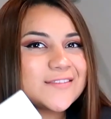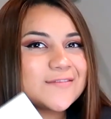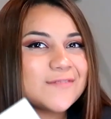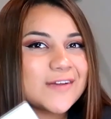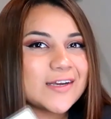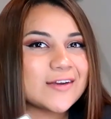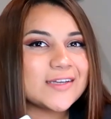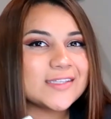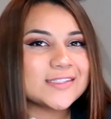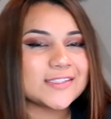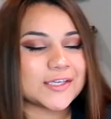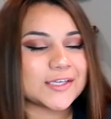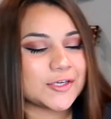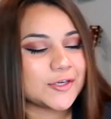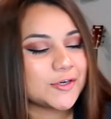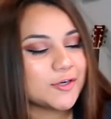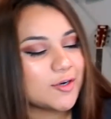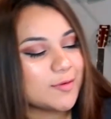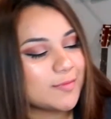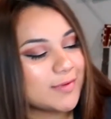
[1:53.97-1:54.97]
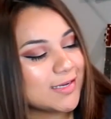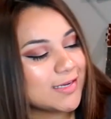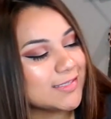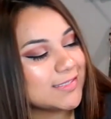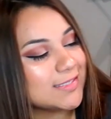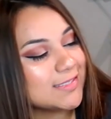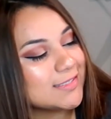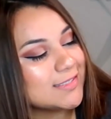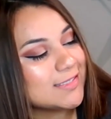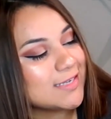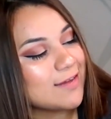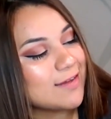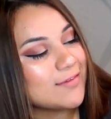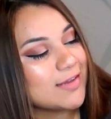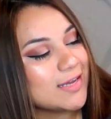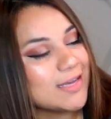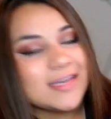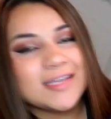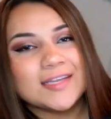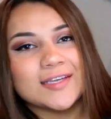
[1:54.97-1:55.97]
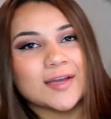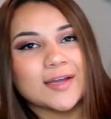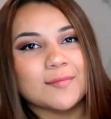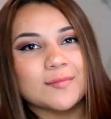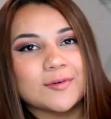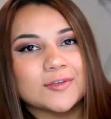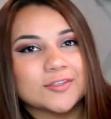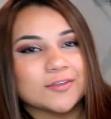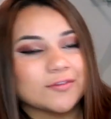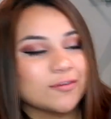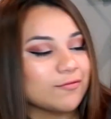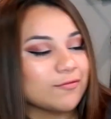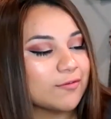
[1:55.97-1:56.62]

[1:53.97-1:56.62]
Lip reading: very secure because it doesn't have any numbers on the